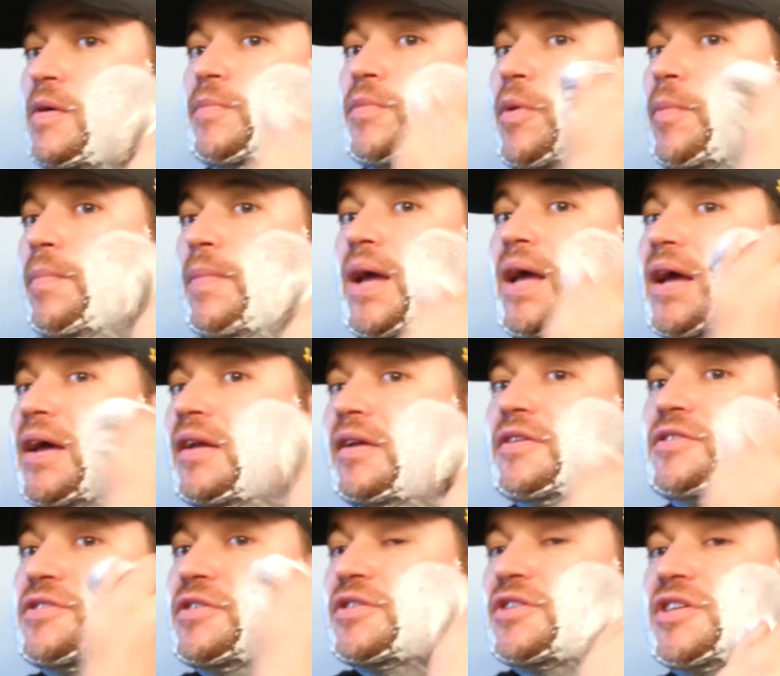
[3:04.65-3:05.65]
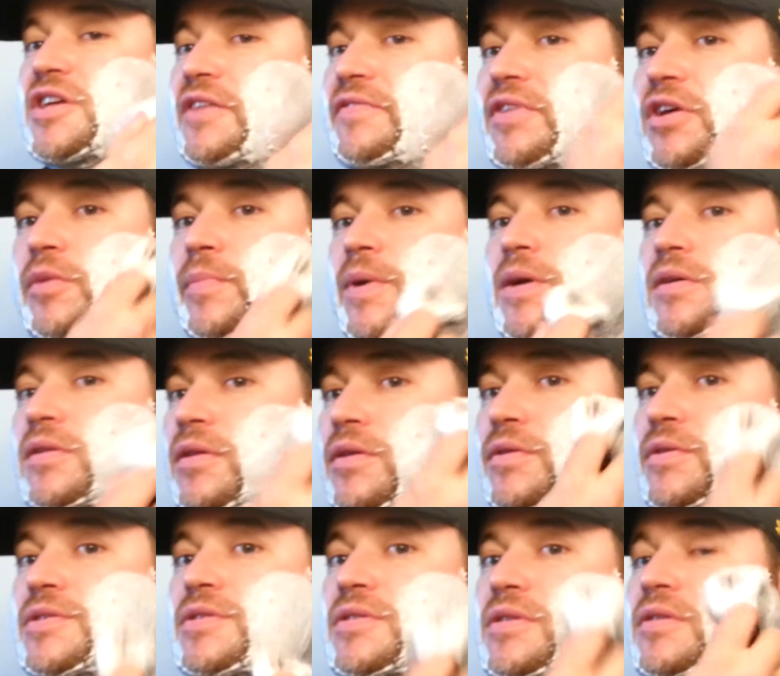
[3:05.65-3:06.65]
But man, is your shave going to be
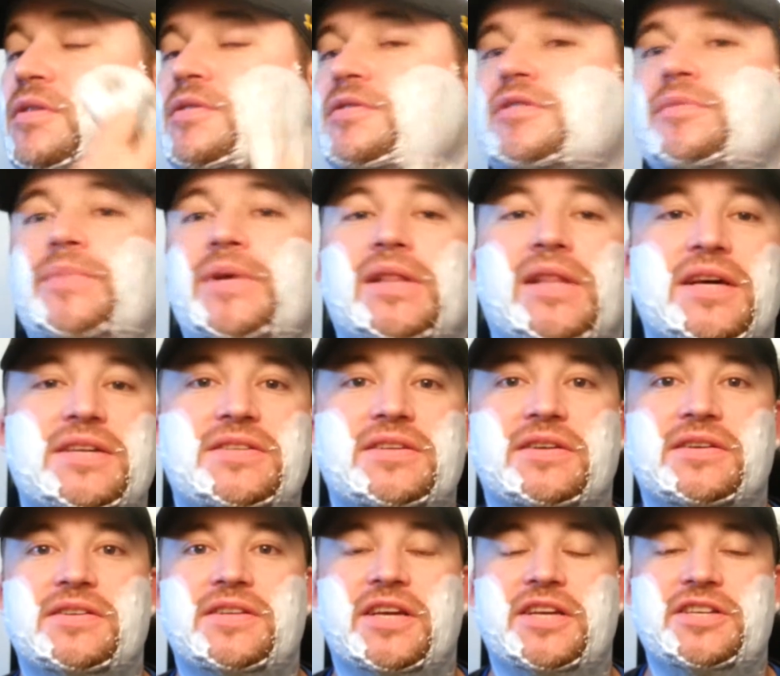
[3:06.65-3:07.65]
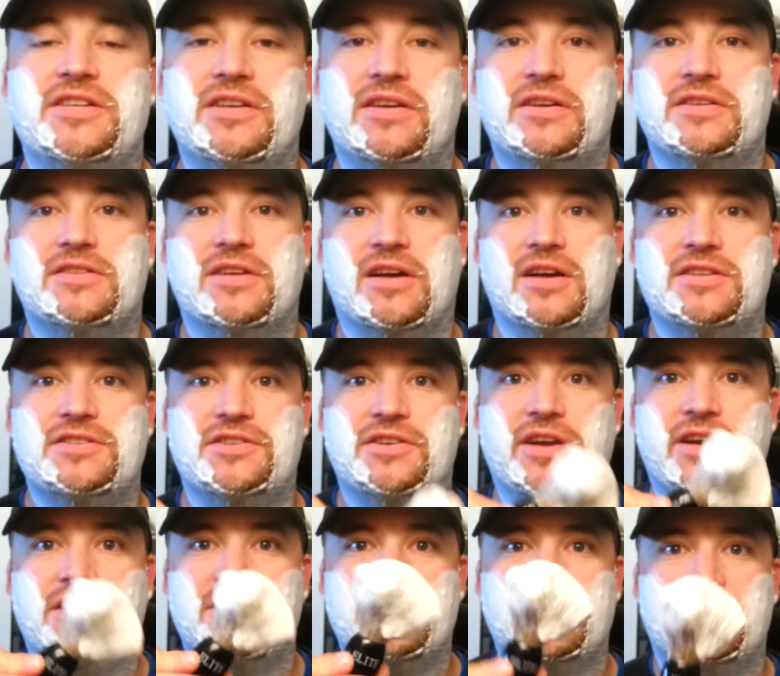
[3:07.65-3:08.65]
close? There's going to be less irritation because it causes
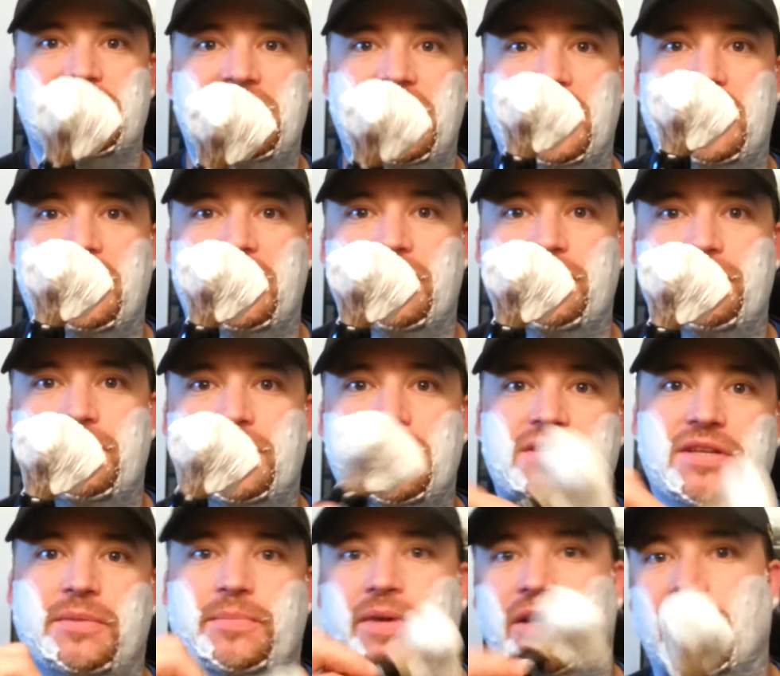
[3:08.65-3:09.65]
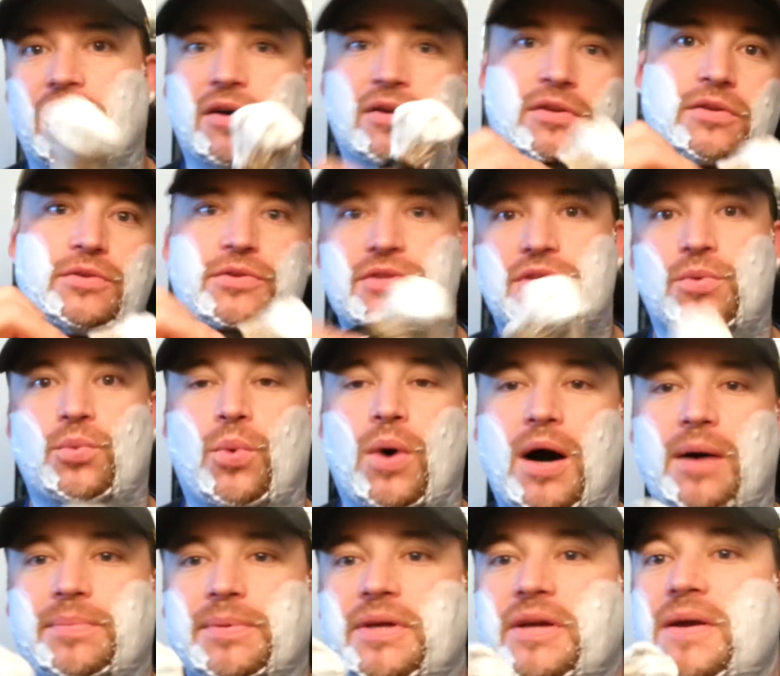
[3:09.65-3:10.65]
your hairs to stand up instead of be all loose and
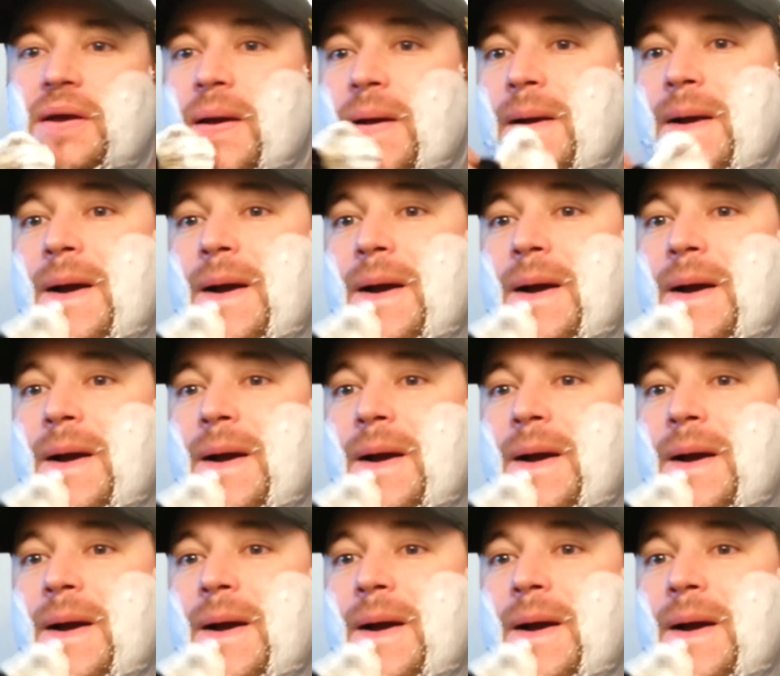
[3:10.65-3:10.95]
wobbly.